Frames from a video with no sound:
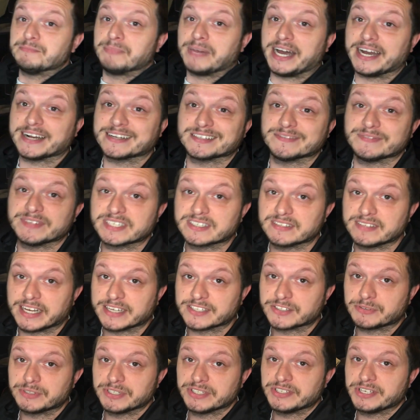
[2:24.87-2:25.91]
box of
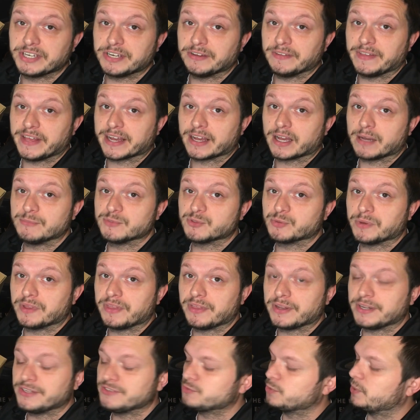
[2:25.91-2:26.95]
accessories here that comes with
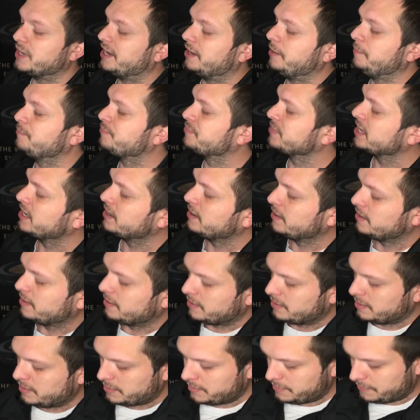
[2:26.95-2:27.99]
it as well.
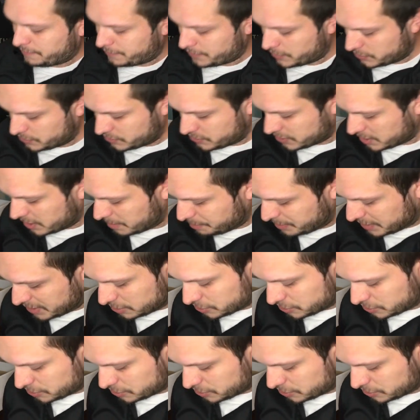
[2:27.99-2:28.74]
First up, I'll